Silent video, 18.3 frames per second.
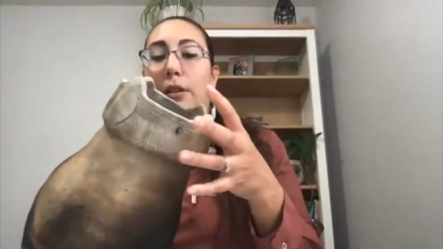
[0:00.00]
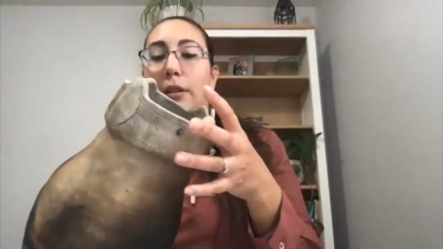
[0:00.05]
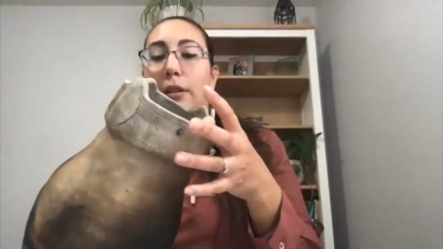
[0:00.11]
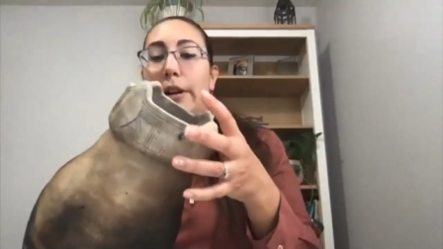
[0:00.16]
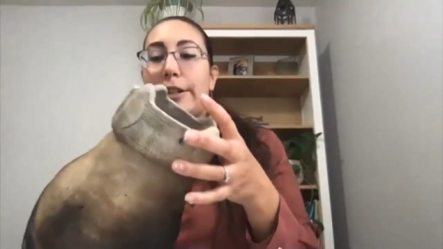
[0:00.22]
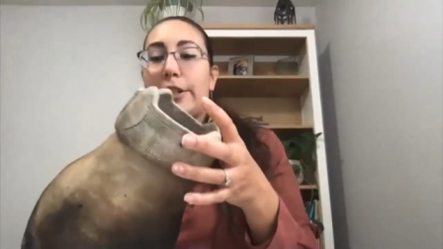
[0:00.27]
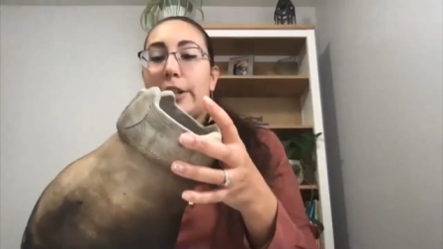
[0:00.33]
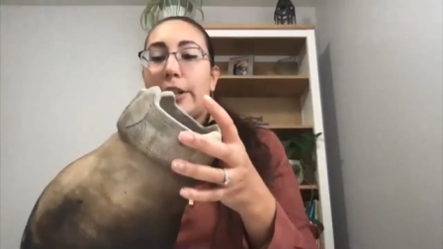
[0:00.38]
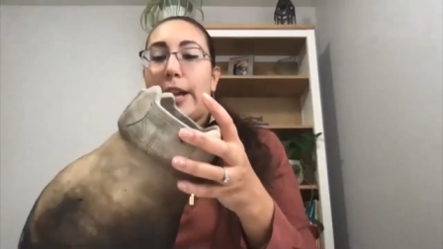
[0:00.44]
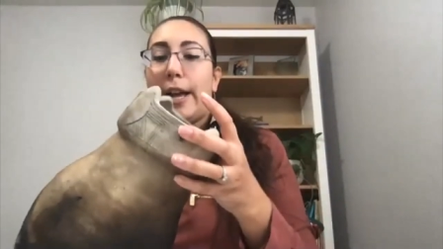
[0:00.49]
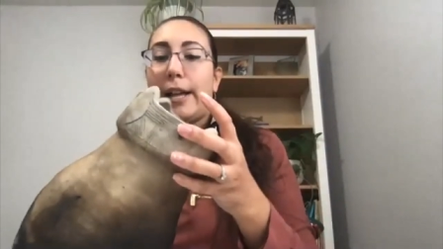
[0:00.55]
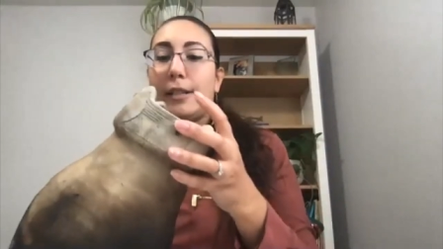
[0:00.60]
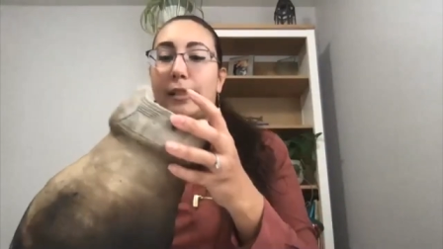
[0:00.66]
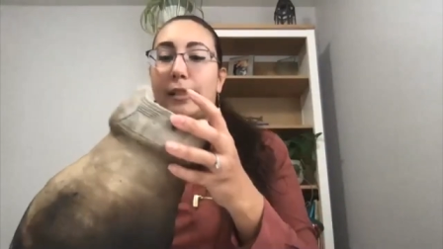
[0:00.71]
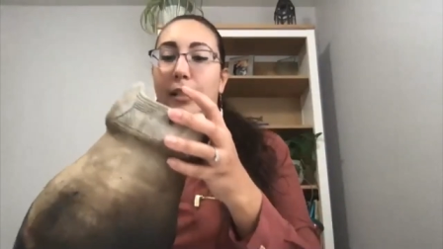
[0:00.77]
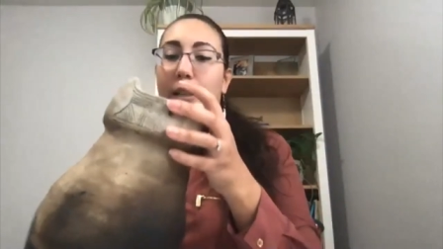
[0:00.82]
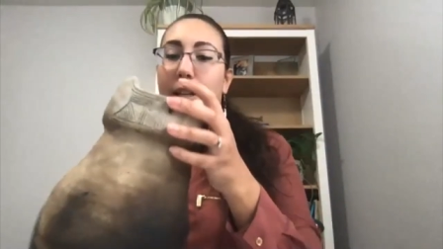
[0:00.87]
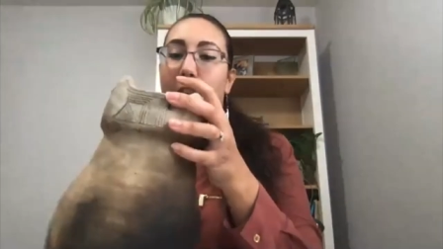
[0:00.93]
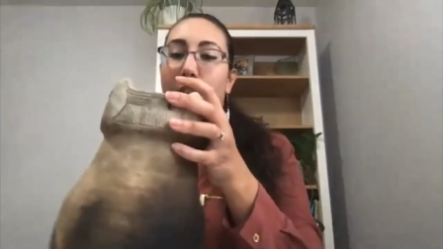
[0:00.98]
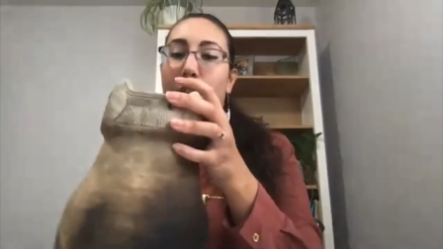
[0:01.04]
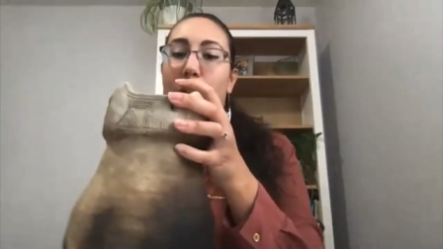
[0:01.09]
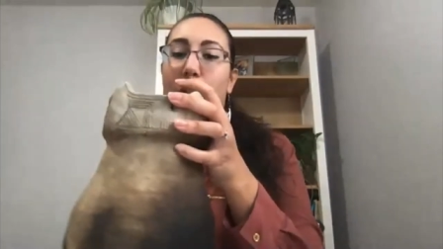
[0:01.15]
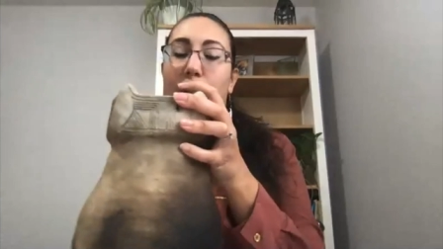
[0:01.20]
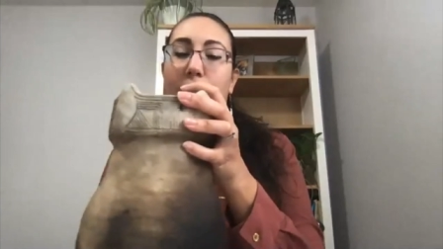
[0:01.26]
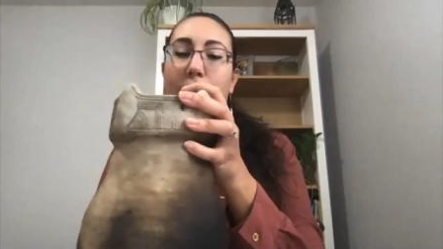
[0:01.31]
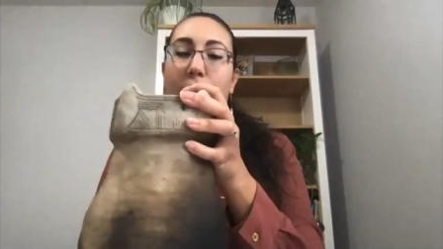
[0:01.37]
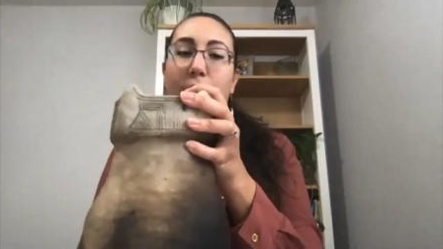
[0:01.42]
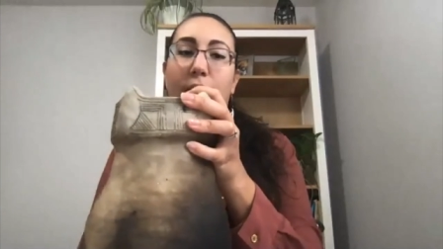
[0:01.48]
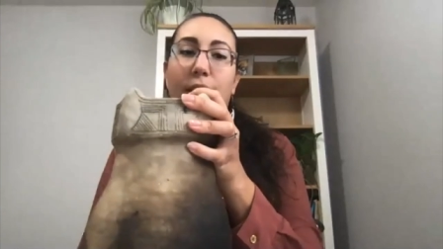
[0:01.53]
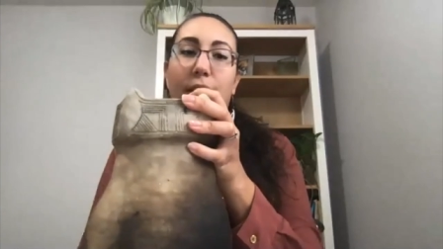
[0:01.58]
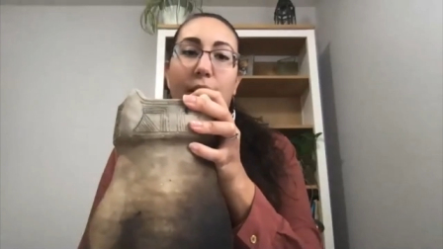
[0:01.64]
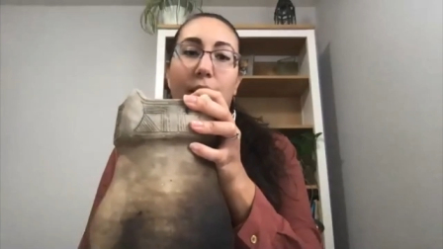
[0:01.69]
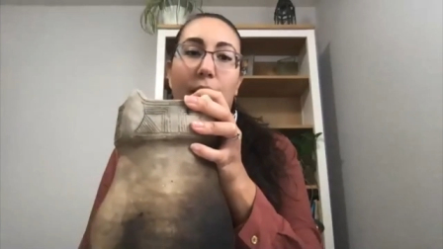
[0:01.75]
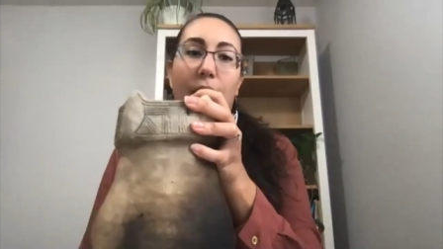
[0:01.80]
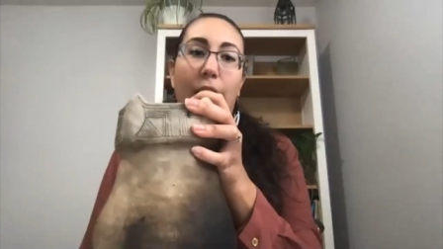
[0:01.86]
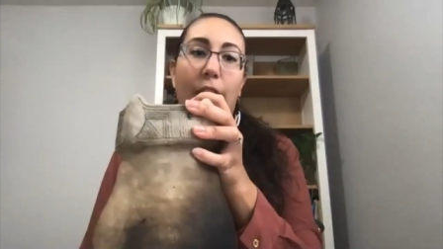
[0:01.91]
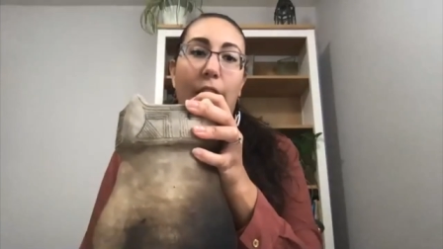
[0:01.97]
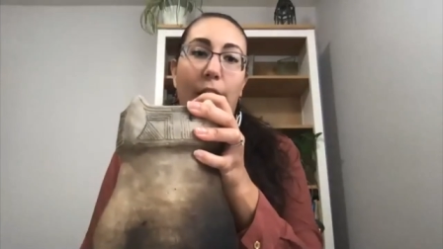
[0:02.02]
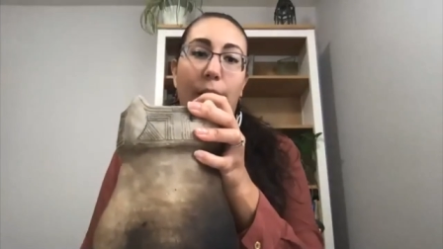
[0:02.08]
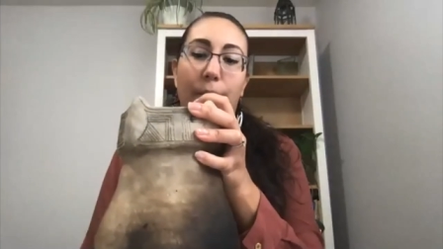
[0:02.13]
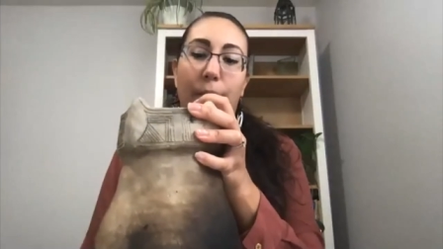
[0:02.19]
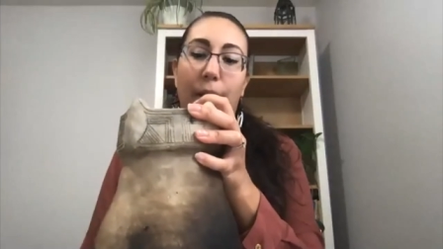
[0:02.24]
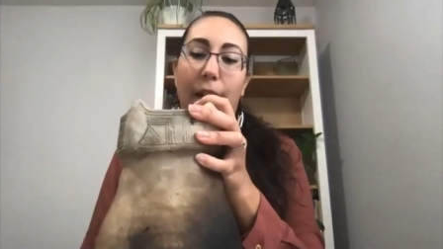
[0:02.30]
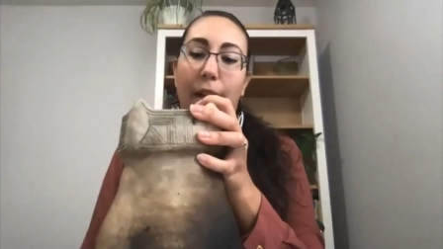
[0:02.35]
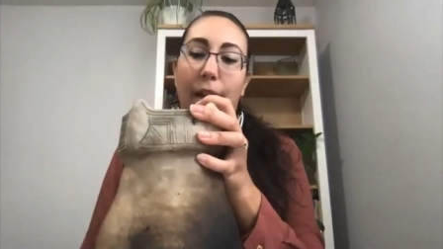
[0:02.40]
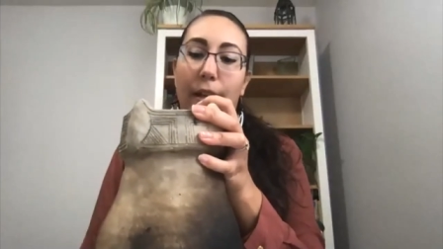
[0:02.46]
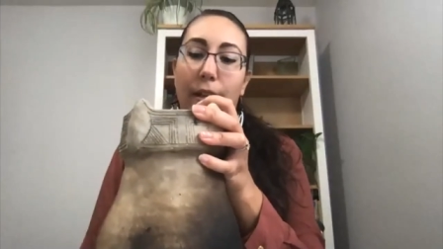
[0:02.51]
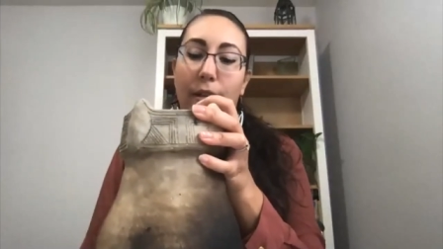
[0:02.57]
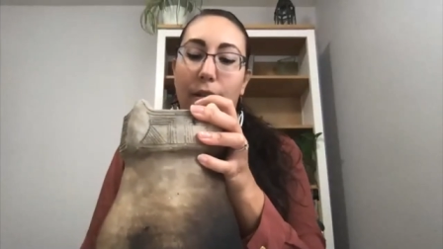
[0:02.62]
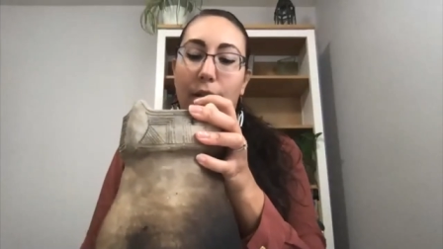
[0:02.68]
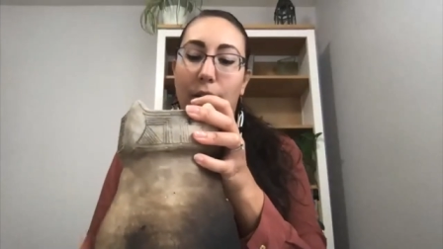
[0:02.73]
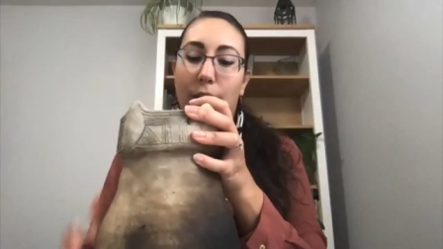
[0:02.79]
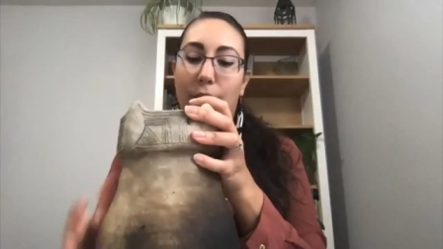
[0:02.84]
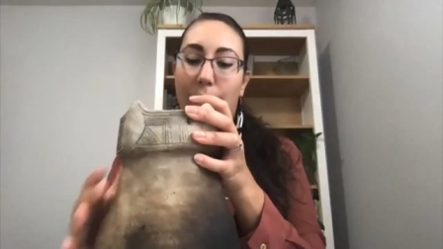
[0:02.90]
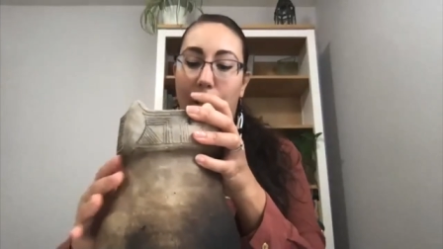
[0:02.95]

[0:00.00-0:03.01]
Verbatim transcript: larger castellations um, and,